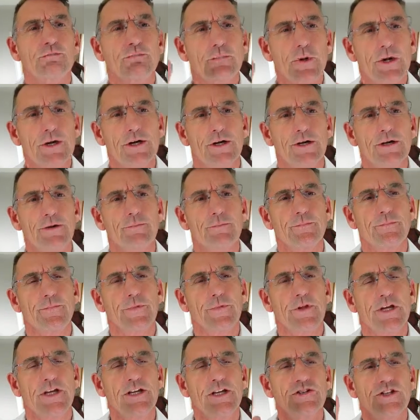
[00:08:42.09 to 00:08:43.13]
But
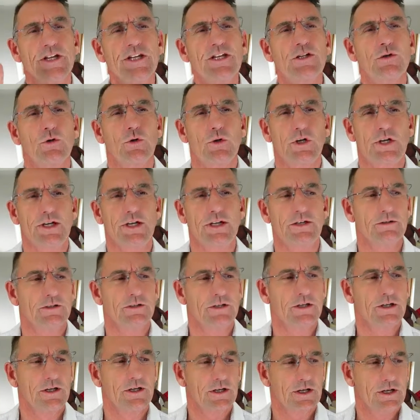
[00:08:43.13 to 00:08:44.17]
it's equally
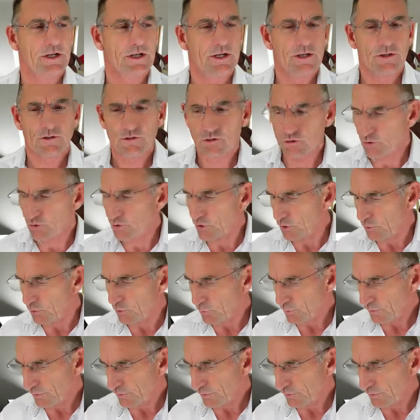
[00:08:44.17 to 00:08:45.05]
true